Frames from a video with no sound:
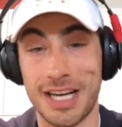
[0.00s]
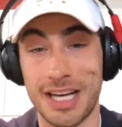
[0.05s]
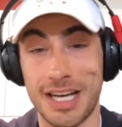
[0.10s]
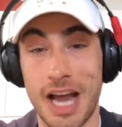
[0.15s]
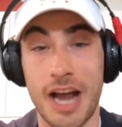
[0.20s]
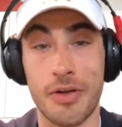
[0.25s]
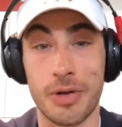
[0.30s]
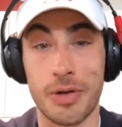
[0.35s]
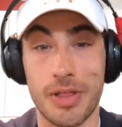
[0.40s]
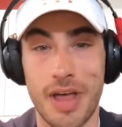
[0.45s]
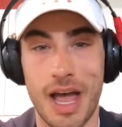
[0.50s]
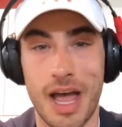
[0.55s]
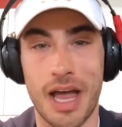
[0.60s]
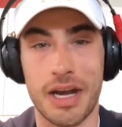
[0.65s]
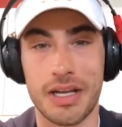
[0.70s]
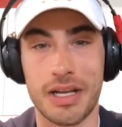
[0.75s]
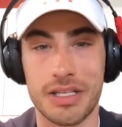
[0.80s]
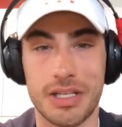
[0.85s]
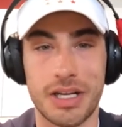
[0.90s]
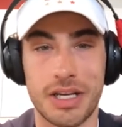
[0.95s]
And not only
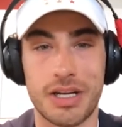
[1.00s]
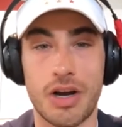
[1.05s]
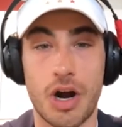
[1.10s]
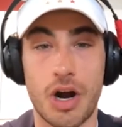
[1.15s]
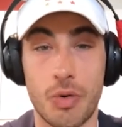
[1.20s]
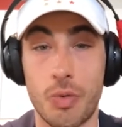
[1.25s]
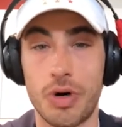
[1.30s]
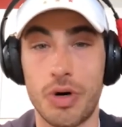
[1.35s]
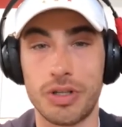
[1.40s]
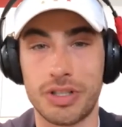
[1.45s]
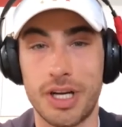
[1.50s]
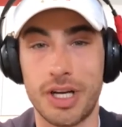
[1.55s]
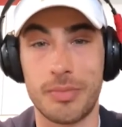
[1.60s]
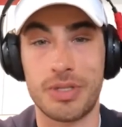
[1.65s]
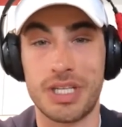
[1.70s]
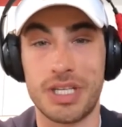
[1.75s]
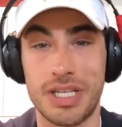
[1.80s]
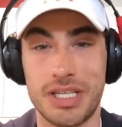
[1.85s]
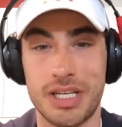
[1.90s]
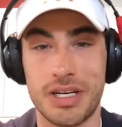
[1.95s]
that, is like our World Cup
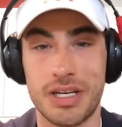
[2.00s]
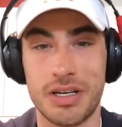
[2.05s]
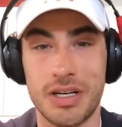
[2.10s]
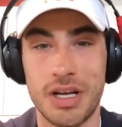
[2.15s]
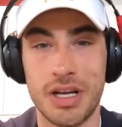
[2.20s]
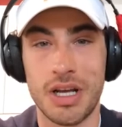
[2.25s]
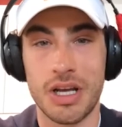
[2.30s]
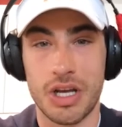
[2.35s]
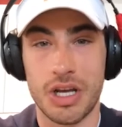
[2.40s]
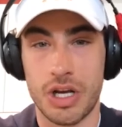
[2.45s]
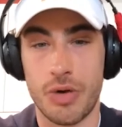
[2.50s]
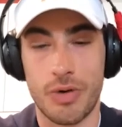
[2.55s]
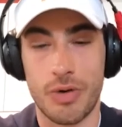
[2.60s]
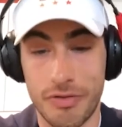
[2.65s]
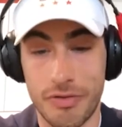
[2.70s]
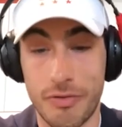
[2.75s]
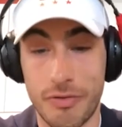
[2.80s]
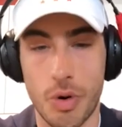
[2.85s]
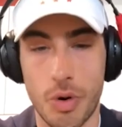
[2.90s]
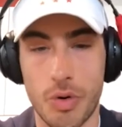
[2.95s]
season, we have
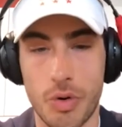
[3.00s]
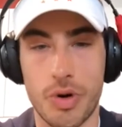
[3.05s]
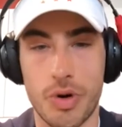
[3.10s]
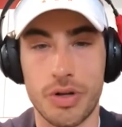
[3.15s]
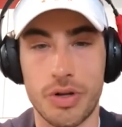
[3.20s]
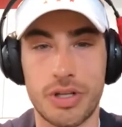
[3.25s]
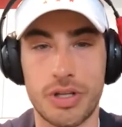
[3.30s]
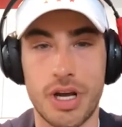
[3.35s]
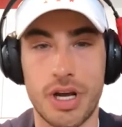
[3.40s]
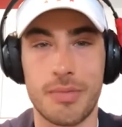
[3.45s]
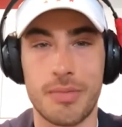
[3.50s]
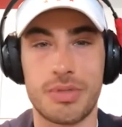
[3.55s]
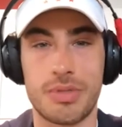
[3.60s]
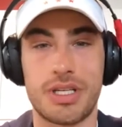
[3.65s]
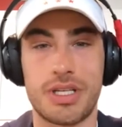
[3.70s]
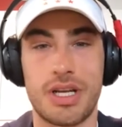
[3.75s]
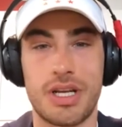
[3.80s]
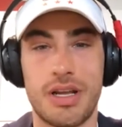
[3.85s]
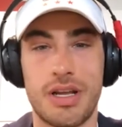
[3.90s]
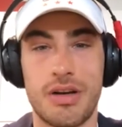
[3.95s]
4 World
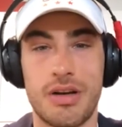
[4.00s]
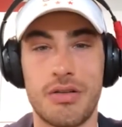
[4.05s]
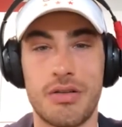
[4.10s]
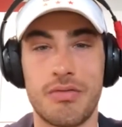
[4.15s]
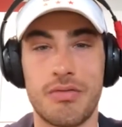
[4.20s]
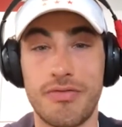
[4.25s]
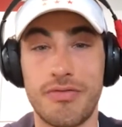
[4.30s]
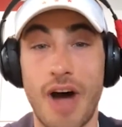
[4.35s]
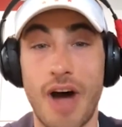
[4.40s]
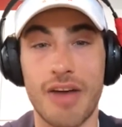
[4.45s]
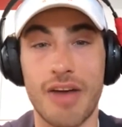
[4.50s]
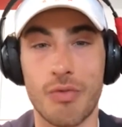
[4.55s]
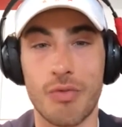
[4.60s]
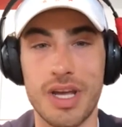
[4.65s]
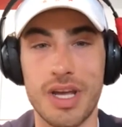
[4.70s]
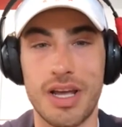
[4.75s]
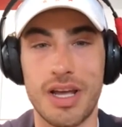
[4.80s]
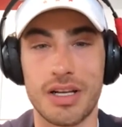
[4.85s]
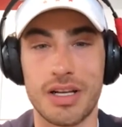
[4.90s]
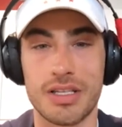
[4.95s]
Cups in 5
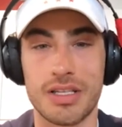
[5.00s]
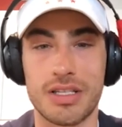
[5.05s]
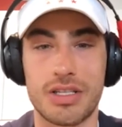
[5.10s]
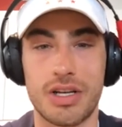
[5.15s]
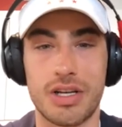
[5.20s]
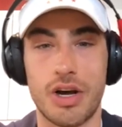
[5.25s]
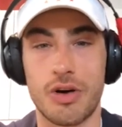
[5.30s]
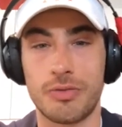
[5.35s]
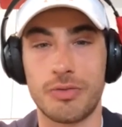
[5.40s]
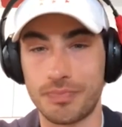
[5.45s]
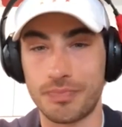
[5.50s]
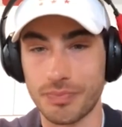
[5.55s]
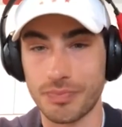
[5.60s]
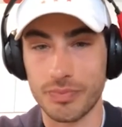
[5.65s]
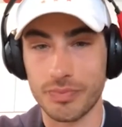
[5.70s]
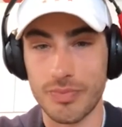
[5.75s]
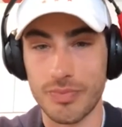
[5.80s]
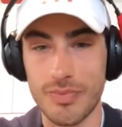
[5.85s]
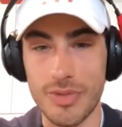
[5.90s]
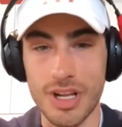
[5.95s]
weekends. So
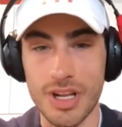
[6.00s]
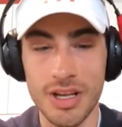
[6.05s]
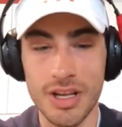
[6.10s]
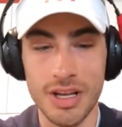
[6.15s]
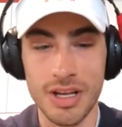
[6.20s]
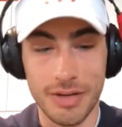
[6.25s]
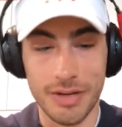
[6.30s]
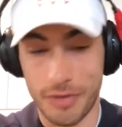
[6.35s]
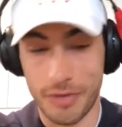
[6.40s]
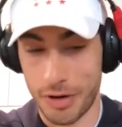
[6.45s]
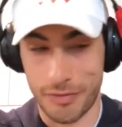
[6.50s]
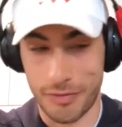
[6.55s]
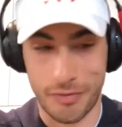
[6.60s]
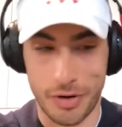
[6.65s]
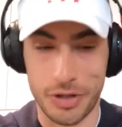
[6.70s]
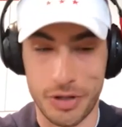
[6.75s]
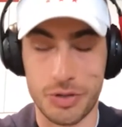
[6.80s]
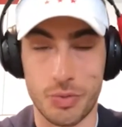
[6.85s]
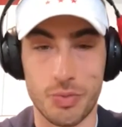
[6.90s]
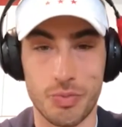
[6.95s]
if your
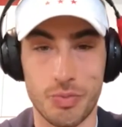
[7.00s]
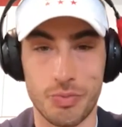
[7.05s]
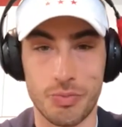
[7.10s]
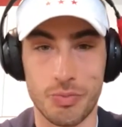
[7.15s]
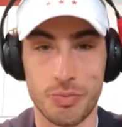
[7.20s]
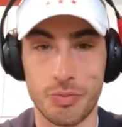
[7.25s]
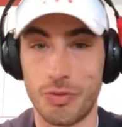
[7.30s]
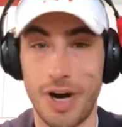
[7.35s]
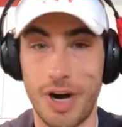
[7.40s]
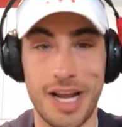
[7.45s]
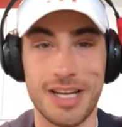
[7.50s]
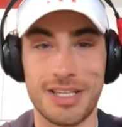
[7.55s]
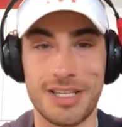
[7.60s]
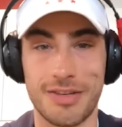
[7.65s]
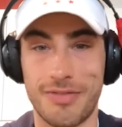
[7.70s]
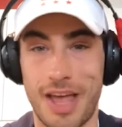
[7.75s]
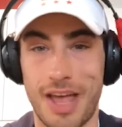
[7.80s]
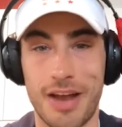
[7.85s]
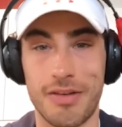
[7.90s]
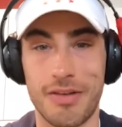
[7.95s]
first race
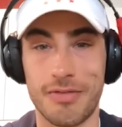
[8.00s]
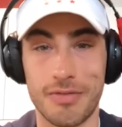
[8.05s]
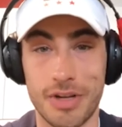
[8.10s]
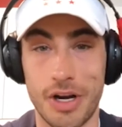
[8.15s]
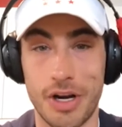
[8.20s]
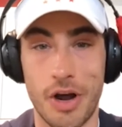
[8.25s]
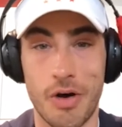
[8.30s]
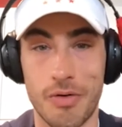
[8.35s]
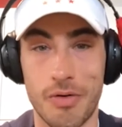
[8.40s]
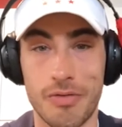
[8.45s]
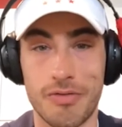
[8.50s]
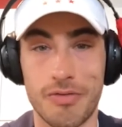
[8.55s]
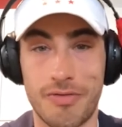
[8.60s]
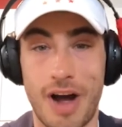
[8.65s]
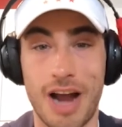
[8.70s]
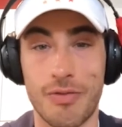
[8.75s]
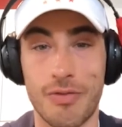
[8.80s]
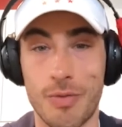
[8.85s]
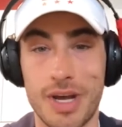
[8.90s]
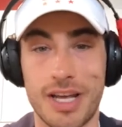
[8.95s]
of that,
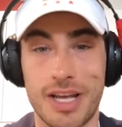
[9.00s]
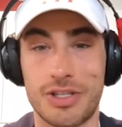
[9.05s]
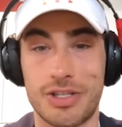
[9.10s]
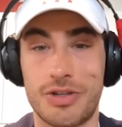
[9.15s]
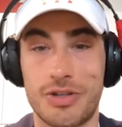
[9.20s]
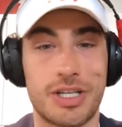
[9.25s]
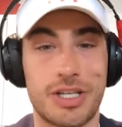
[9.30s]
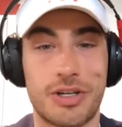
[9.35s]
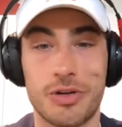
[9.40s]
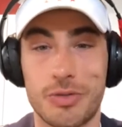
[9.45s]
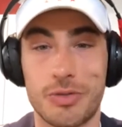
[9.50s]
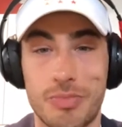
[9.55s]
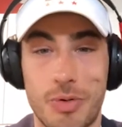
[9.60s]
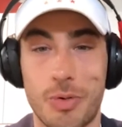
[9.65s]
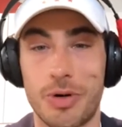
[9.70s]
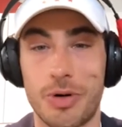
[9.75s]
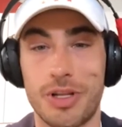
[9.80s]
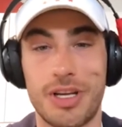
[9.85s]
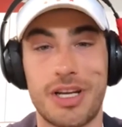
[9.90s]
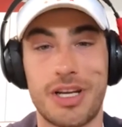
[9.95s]
5-weekend stretch goes
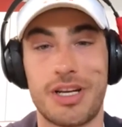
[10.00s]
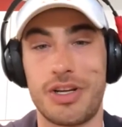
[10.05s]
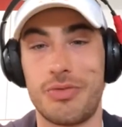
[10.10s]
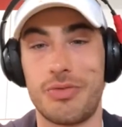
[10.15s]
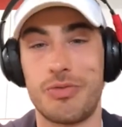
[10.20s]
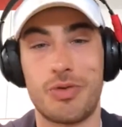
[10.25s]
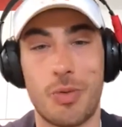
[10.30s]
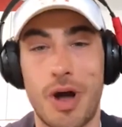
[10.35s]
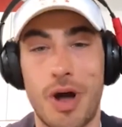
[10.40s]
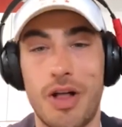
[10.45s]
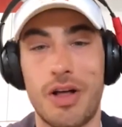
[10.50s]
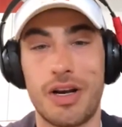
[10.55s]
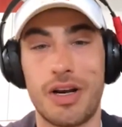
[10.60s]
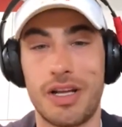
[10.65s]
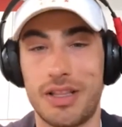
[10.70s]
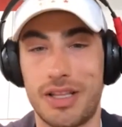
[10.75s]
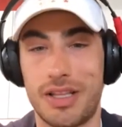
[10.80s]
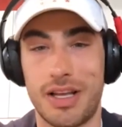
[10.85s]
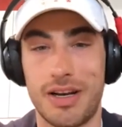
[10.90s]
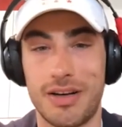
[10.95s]
poorly and you dwell on
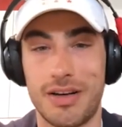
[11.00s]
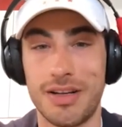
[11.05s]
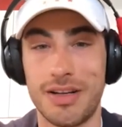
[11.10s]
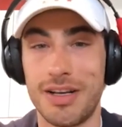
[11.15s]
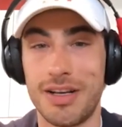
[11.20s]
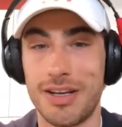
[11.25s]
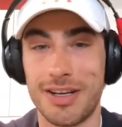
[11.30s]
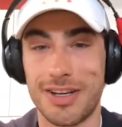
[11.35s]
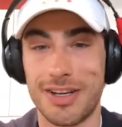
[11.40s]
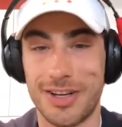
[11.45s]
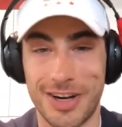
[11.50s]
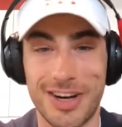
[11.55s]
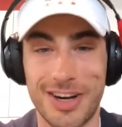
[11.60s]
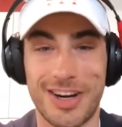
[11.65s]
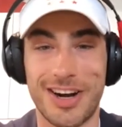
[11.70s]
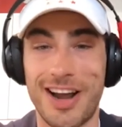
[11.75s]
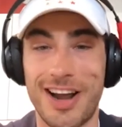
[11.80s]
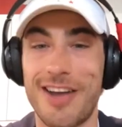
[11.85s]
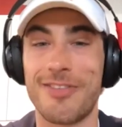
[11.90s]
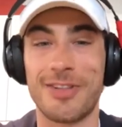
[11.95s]
it, then you're
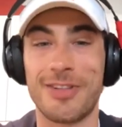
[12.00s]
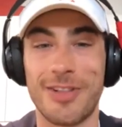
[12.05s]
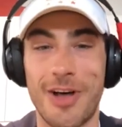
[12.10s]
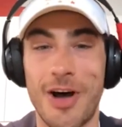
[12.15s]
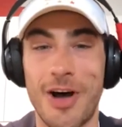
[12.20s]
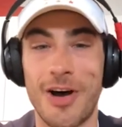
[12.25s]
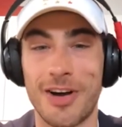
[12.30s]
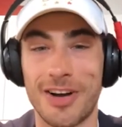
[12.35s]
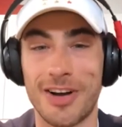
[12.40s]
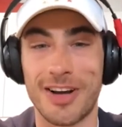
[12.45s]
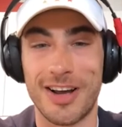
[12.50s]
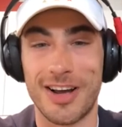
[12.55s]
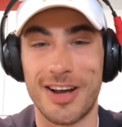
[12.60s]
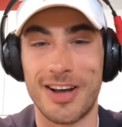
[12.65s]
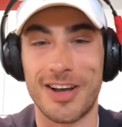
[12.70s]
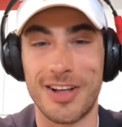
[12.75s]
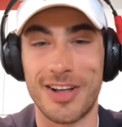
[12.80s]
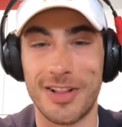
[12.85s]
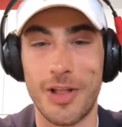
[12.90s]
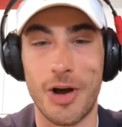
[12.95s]
going to have a
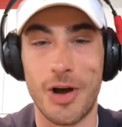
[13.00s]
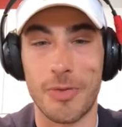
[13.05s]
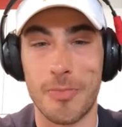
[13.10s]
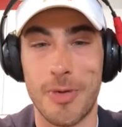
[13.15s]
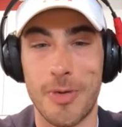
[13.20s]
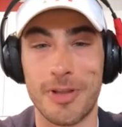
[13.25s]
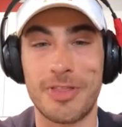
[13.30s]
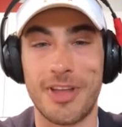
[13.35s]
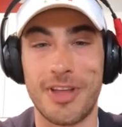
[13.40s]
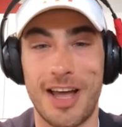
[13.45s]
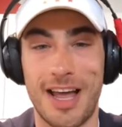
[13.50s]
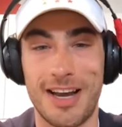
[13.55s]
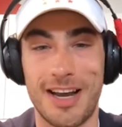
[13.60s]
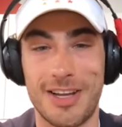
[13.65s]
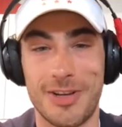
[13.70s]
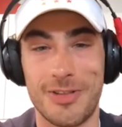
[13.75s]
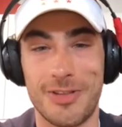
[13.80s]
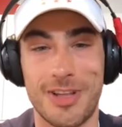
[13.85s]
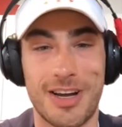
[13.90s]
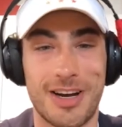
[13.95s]
long month ahead
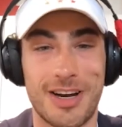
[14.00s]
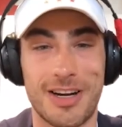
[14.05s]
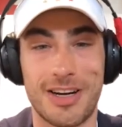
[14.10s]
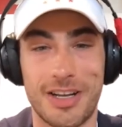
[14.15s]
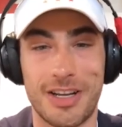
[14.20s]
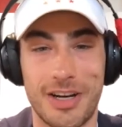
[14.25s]
of you there,